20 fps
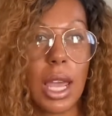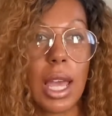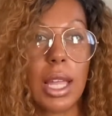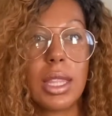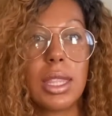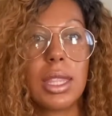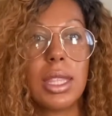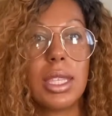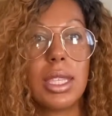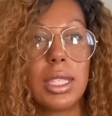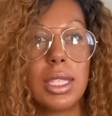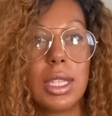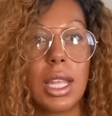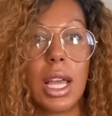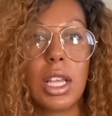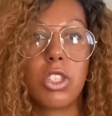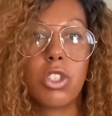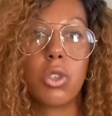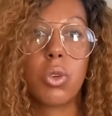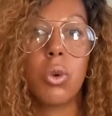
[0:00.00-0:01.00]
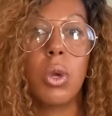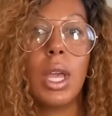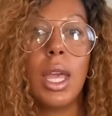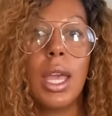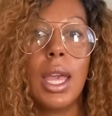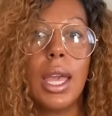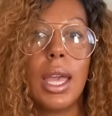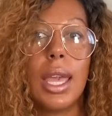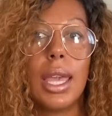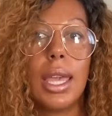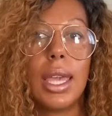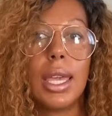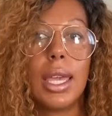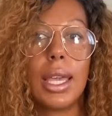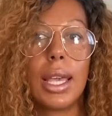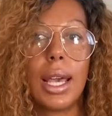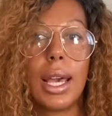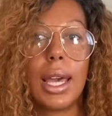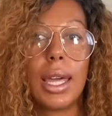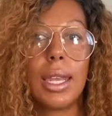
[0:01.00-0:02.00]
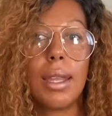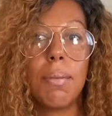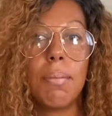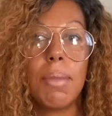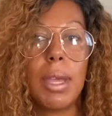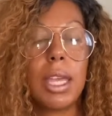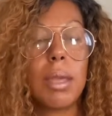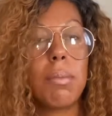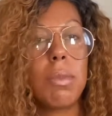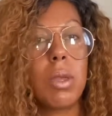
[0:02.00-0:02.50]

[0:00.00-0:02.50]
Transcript: This not. So it kind of made me